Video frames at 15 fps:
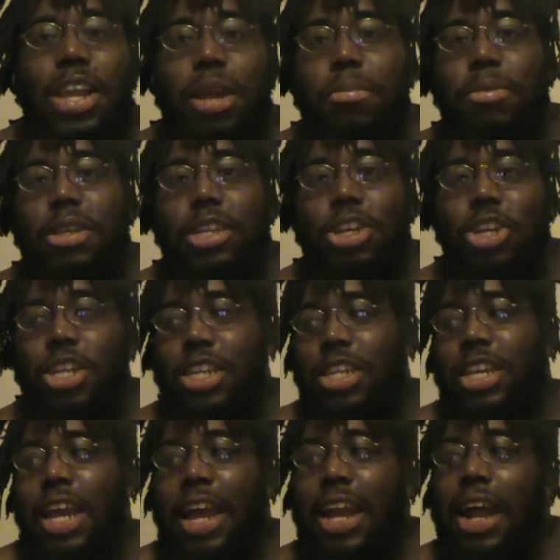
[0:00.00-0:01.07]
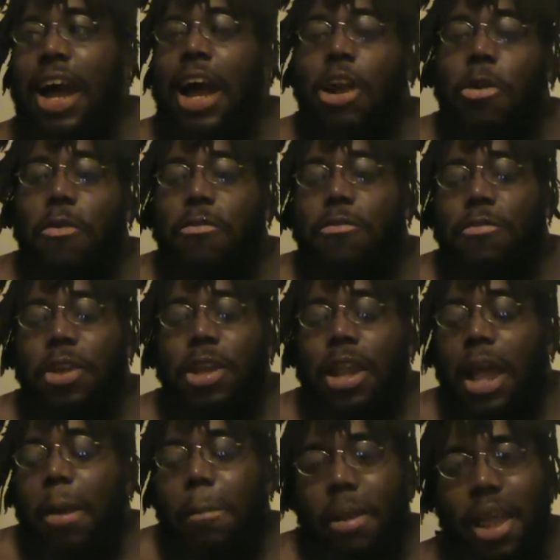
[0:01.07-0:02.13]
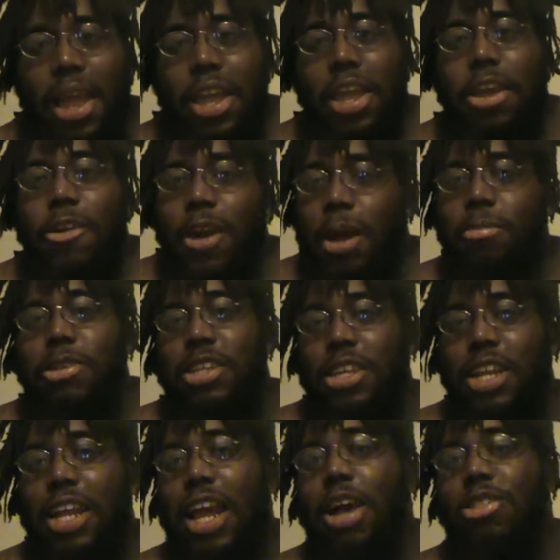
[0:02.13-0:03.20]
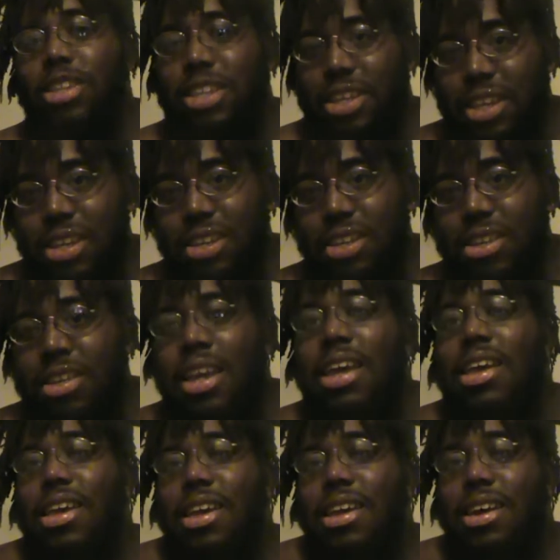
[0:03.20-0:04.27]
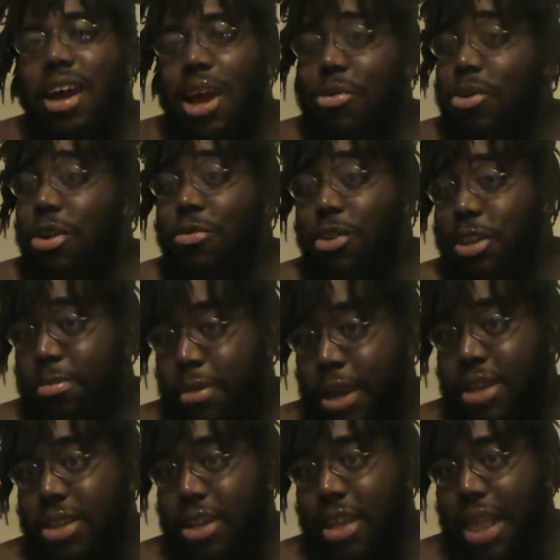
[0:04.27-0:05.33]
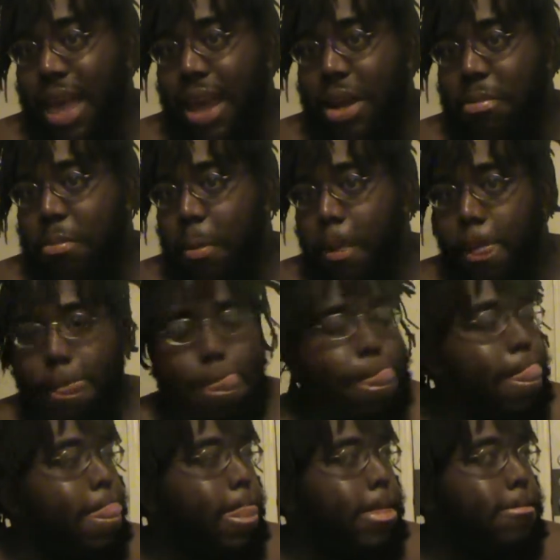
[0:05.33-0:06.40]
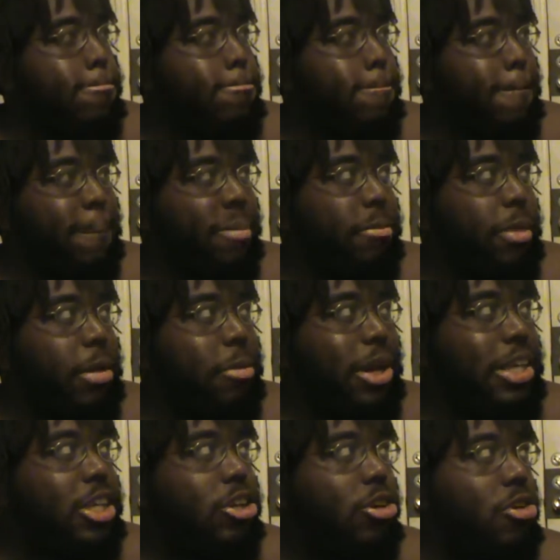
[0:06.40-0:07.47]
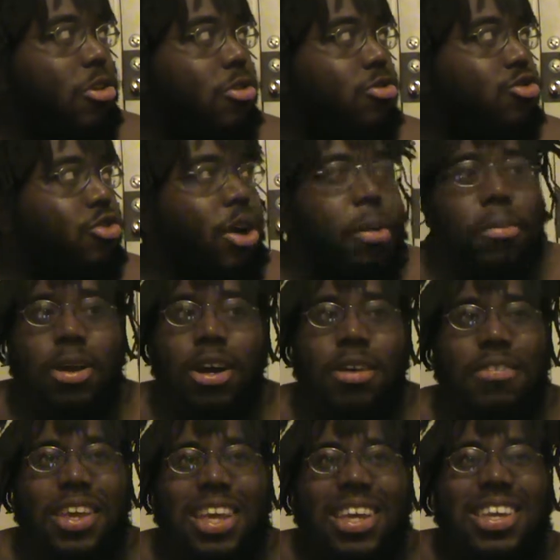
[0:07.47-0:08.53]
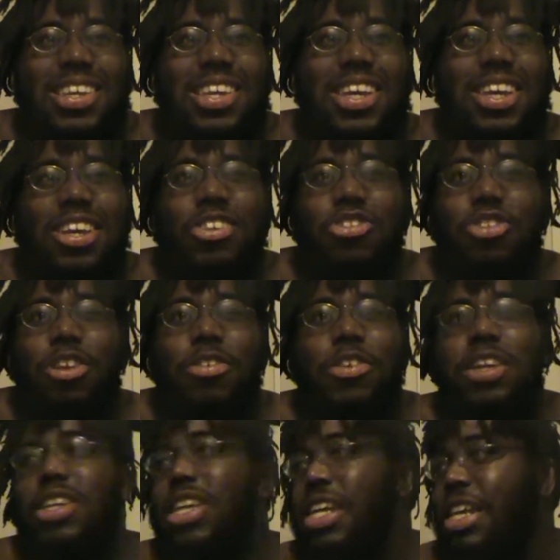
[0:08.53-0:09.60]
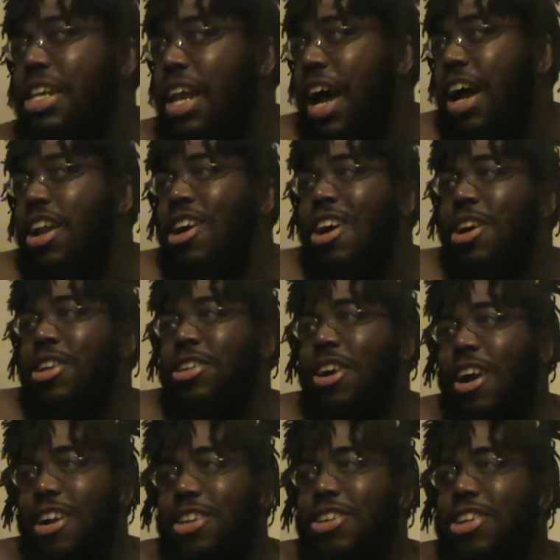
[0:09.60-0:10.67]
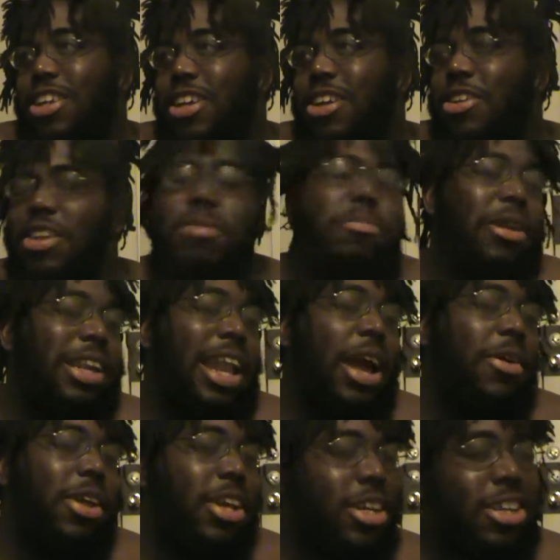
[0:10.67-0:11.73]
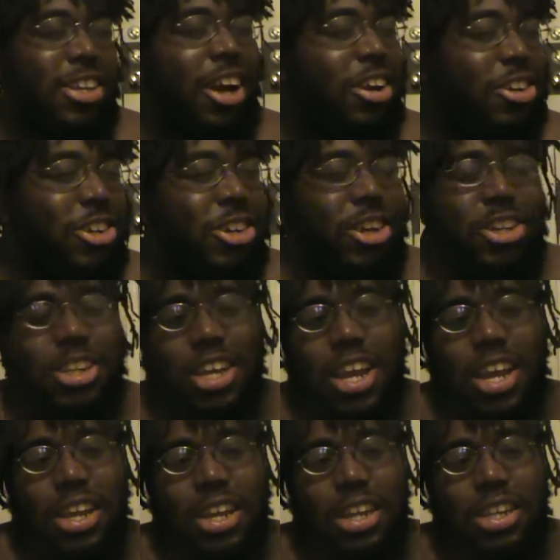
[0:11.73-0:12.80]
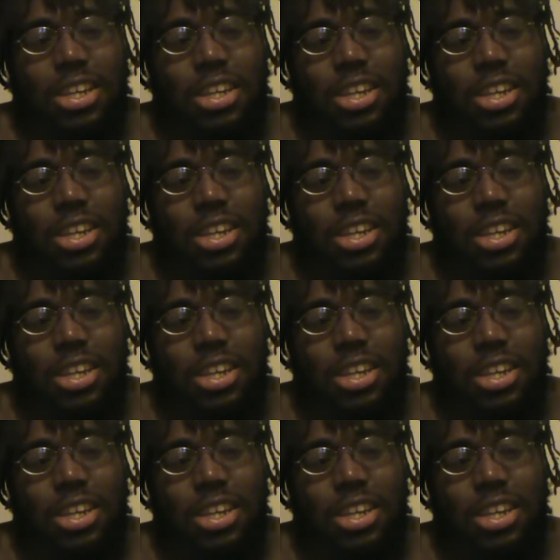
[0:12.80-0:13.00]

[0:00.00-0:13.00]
up just said, I don't feel like playing here, I'm sitting out the season, I would have respected that. But it's the whole drama of, is he injured or is he not? Our doctors cleared him, but now his doctors are saying